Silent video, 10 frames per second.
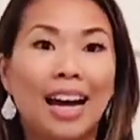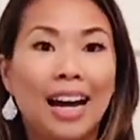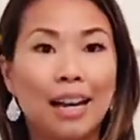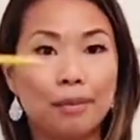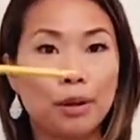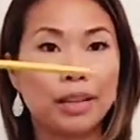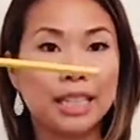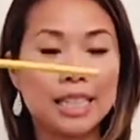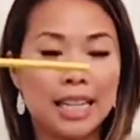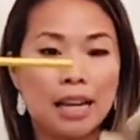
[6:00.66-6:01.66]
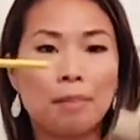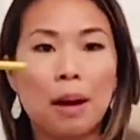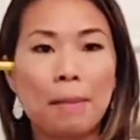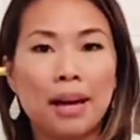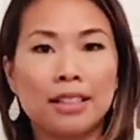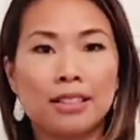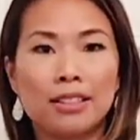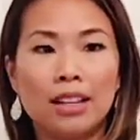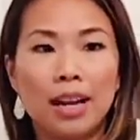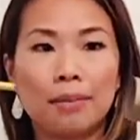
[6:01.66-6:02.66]
I'm going to take my
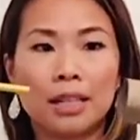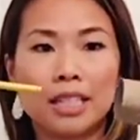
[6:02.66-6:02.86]
pencil. I'm gonna